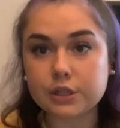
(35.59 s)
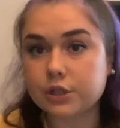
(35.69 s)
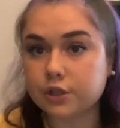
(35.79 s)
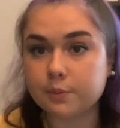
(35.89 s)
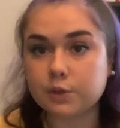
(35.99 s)

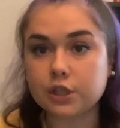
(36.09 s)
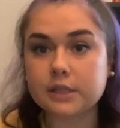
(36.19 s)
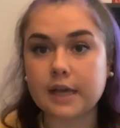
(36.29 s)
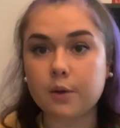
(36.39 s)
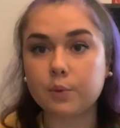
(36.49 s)
description
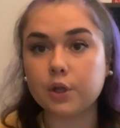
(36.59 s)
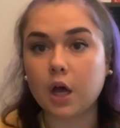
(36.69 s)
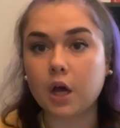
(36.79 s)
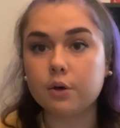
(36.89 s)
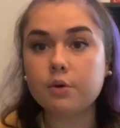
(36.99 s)
down
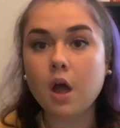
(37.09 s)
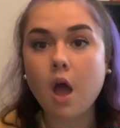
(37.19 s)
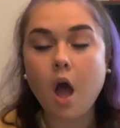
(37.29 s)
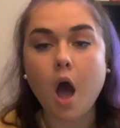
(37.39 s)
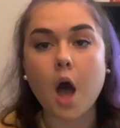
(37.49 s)
below
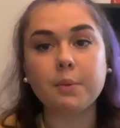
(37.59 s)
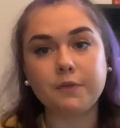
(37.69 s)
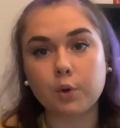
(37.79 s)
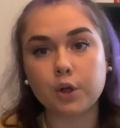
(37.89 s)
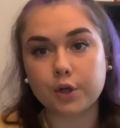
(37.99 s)
if
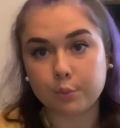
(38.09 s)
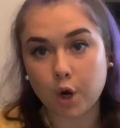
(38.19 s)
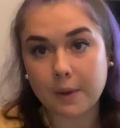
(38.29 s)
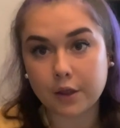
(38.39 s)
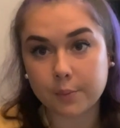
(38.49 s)
you want to learn more
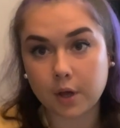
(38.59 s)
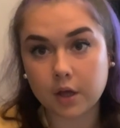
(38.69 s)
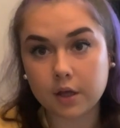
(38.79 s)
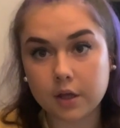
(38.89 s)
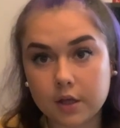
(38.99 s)
about the book.